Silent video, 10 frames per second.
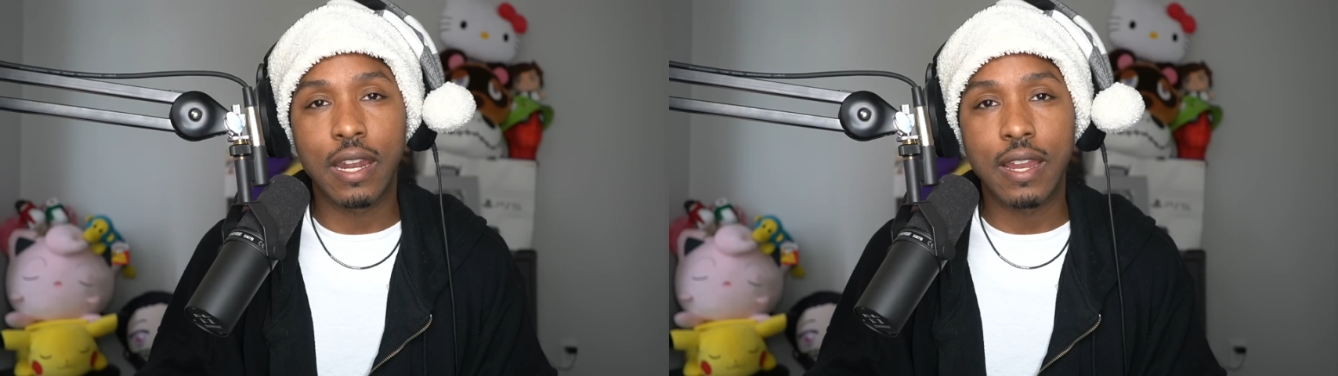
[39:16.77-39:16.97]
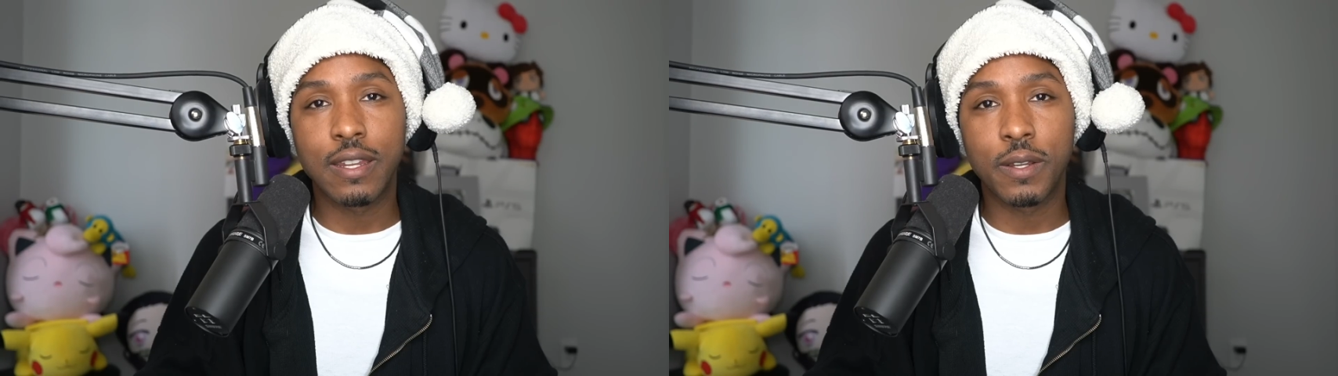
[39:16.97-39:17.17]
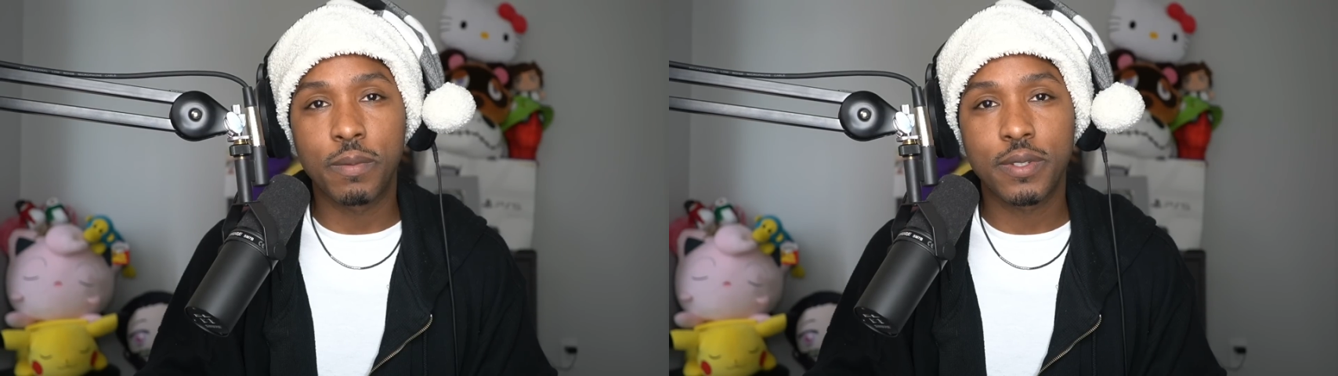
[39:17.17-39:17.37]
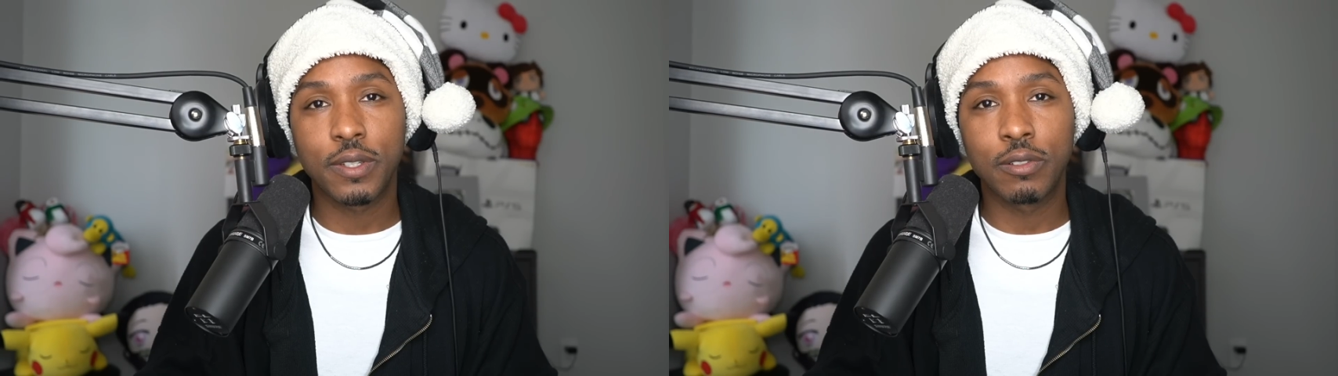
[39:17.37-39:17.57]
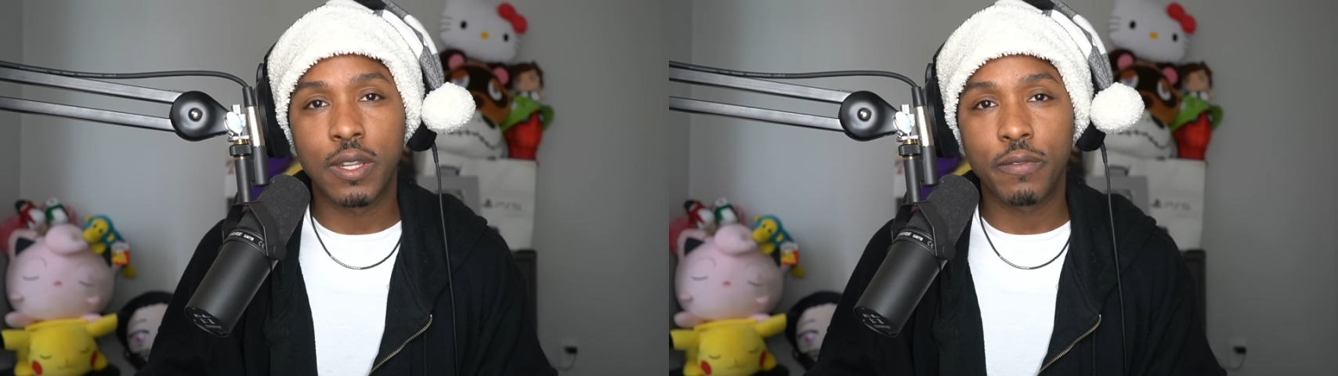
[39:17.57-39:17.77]
it, iDubbbz.
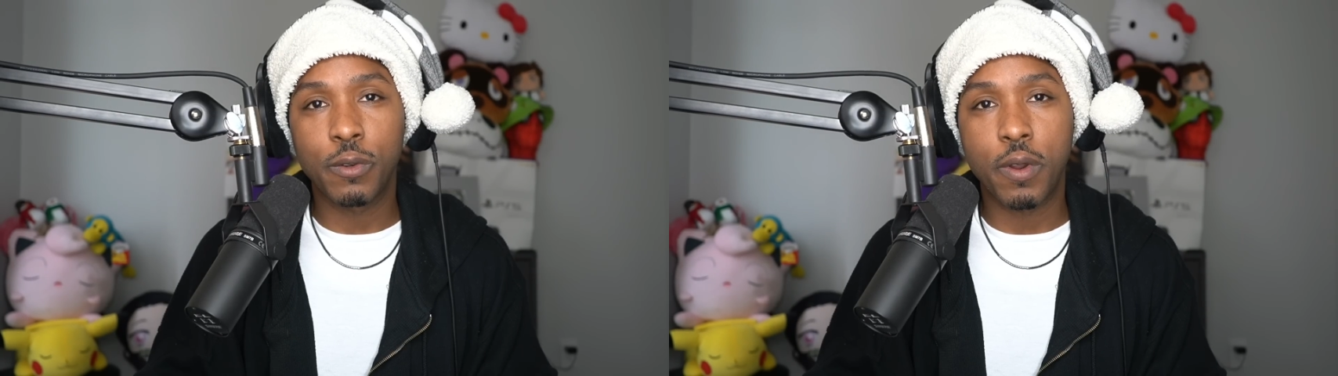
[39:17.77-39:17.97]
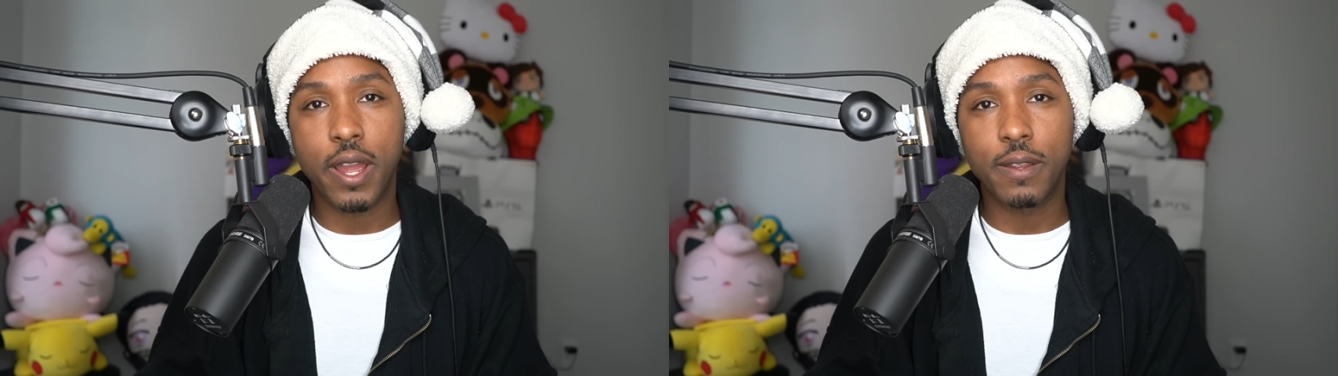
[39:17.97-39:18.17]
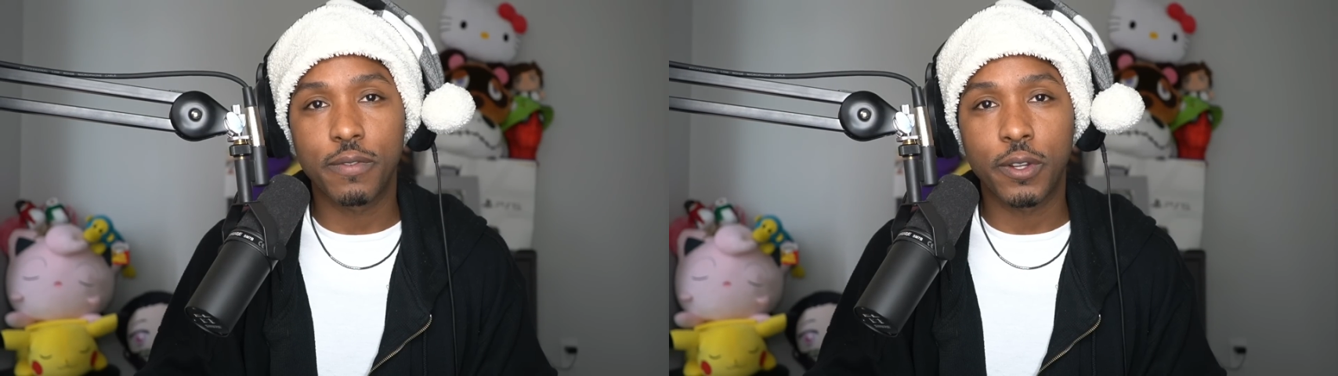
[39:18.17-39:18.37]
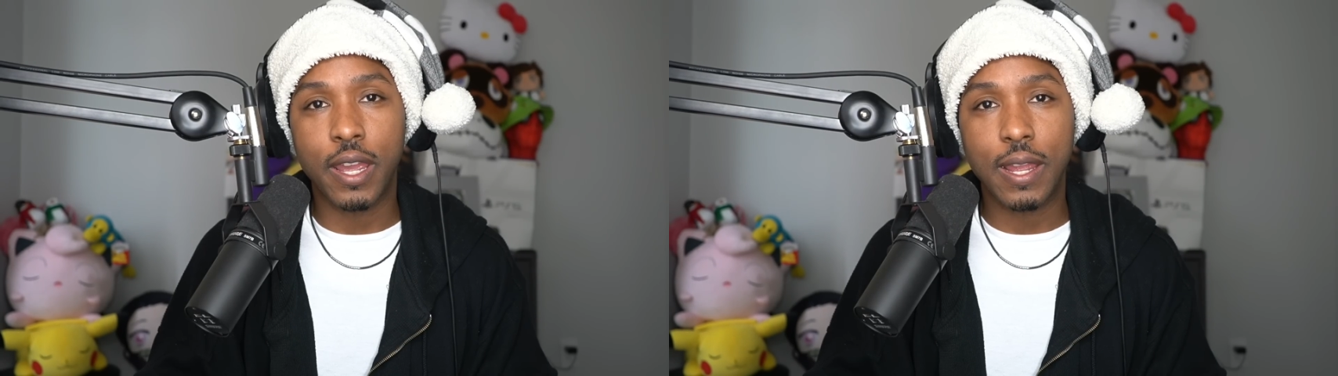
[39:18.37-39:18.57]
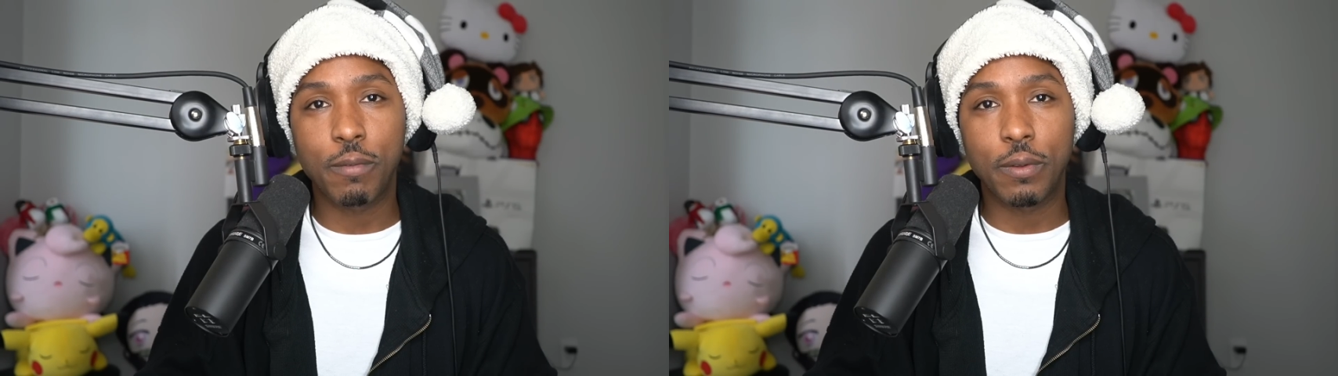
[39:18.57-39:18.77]
You love your wife,
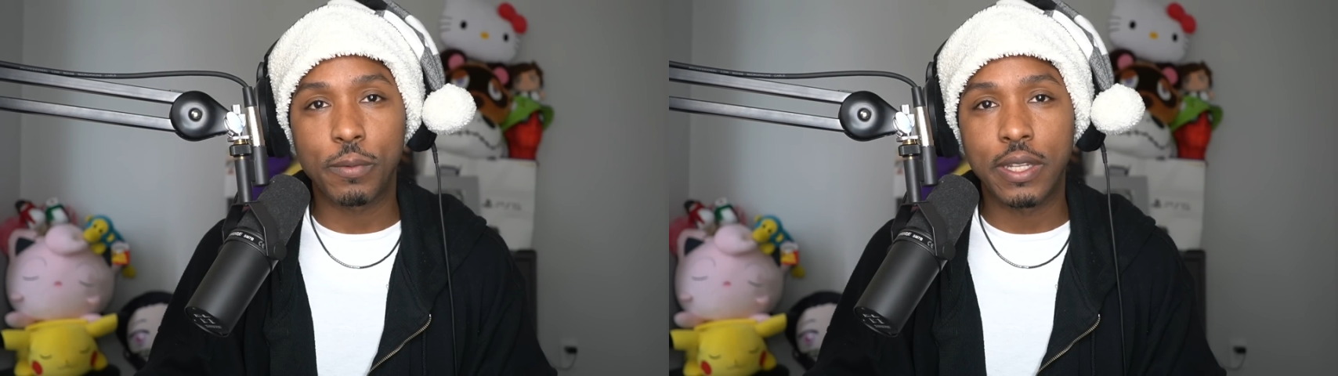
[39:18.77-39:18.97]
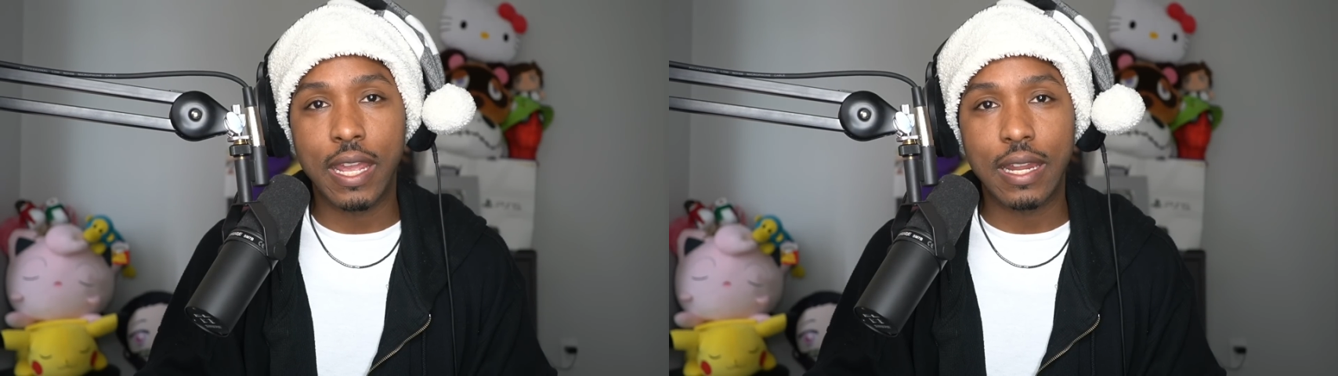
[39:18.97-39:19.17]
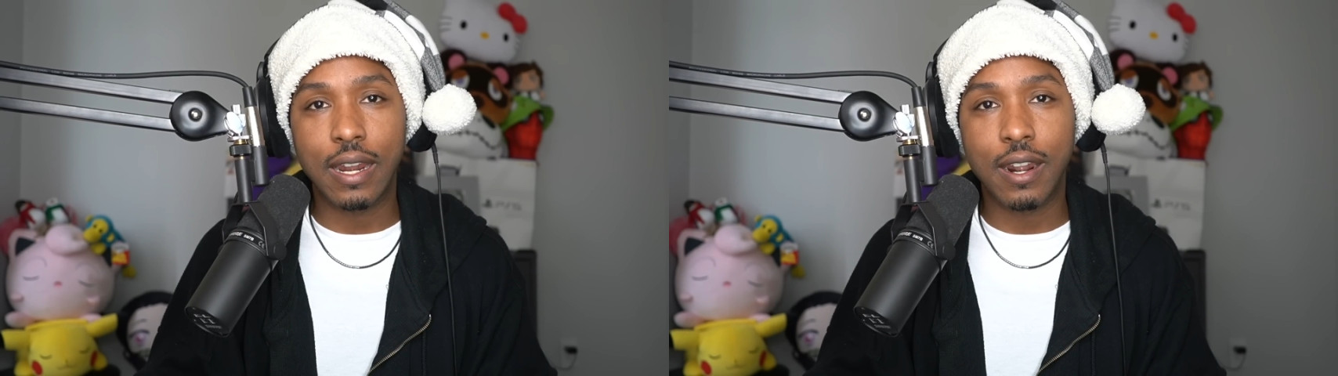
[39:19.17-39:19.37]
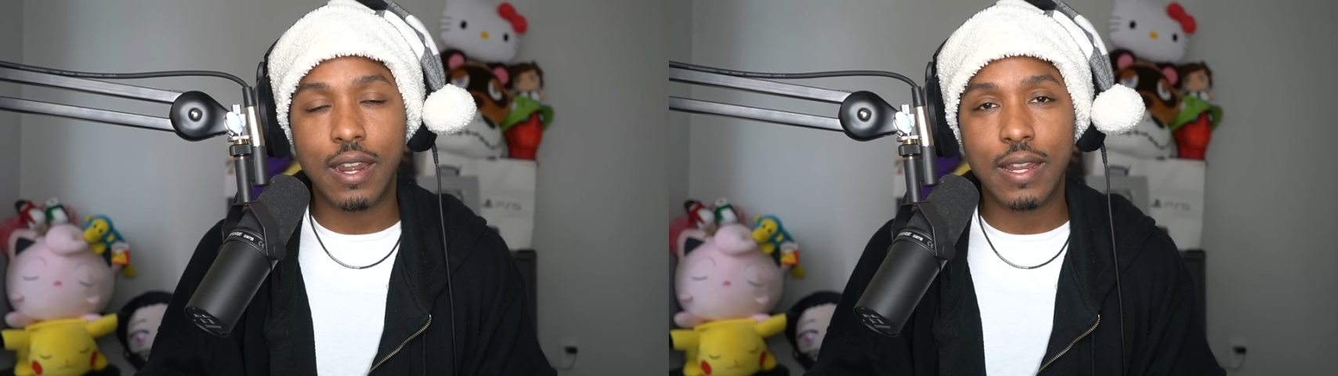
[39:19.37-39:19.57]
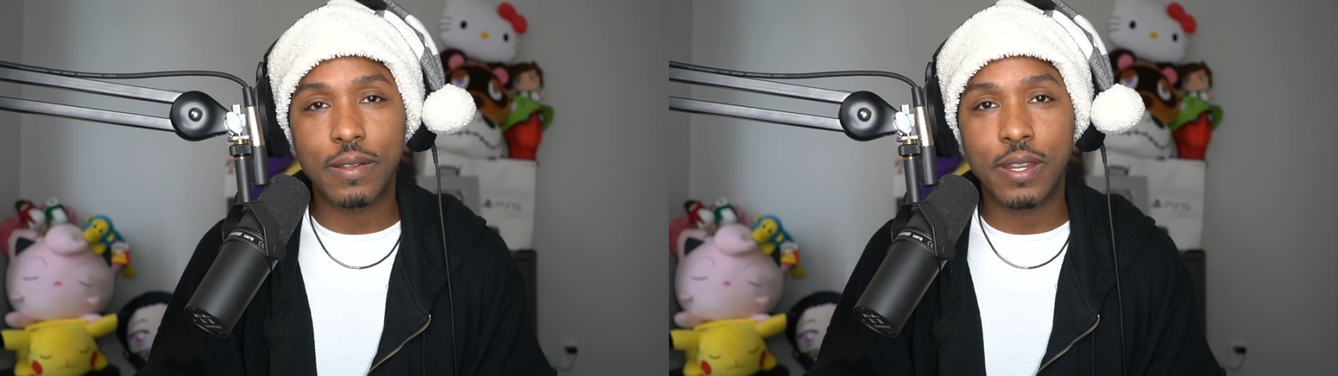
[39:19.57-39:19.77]
okay? We get it, all
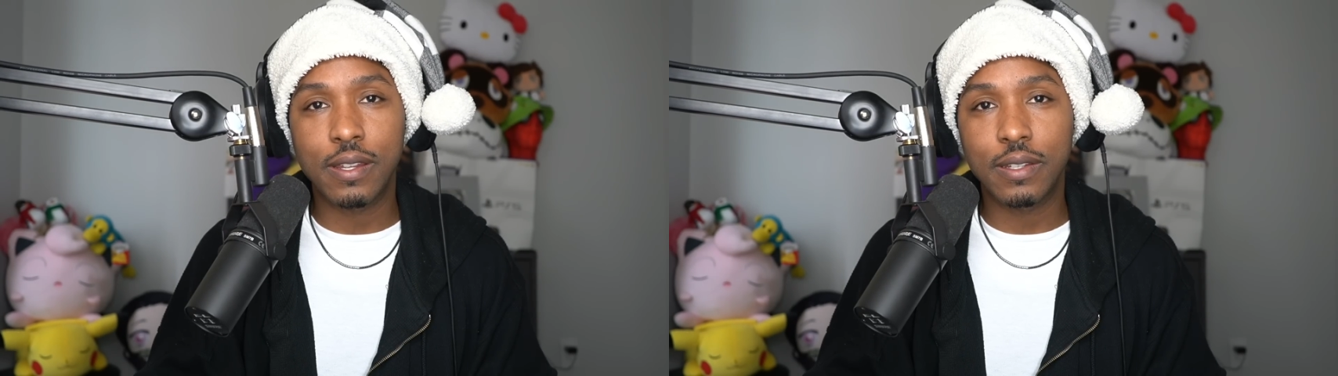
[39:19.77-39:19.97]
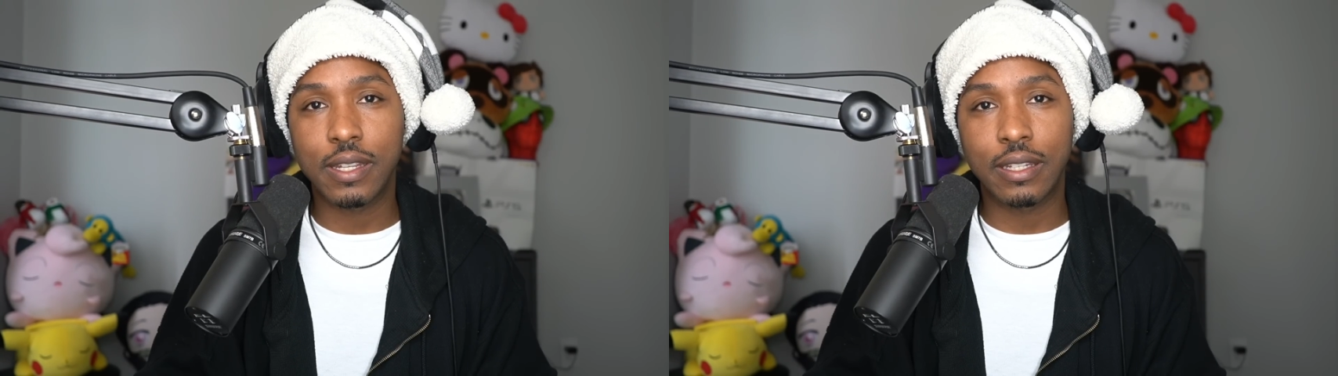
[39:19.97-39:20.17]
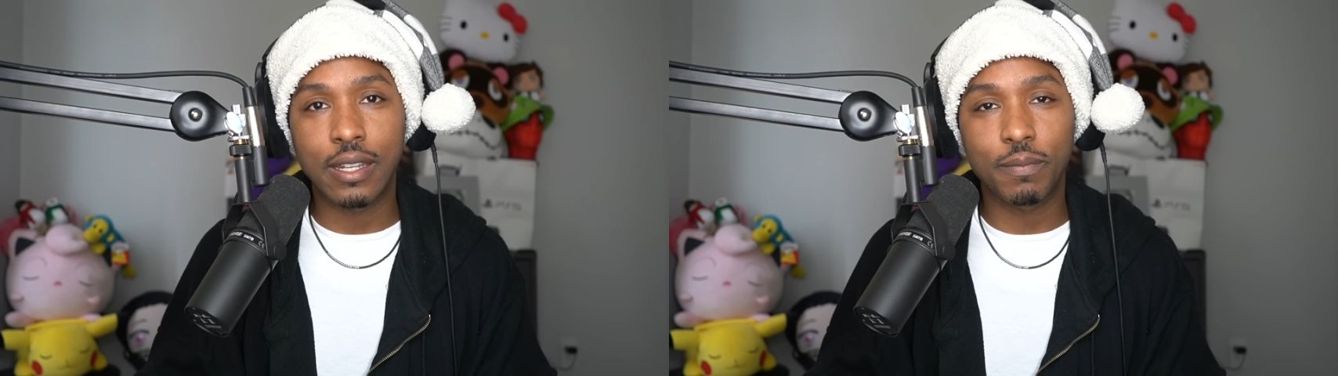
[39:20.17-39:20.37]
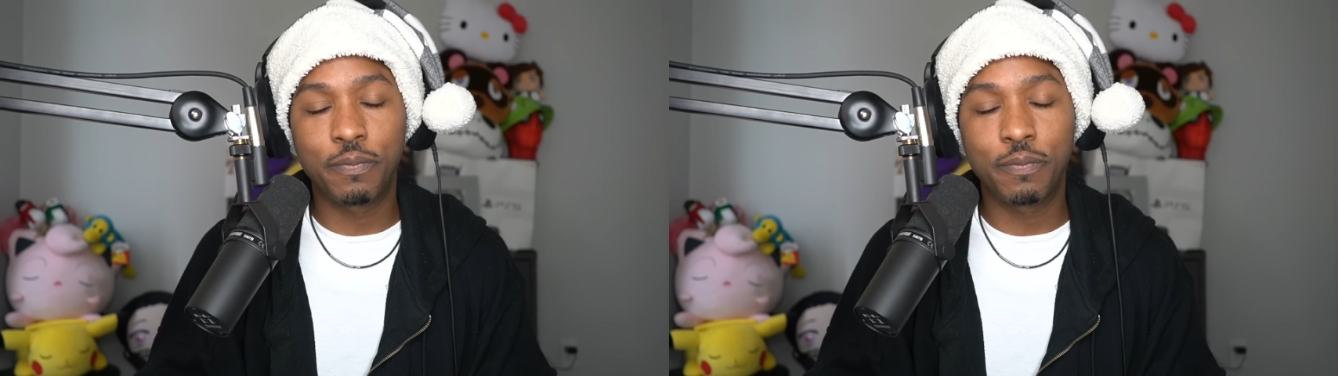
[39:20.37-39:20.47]
right? Yeah.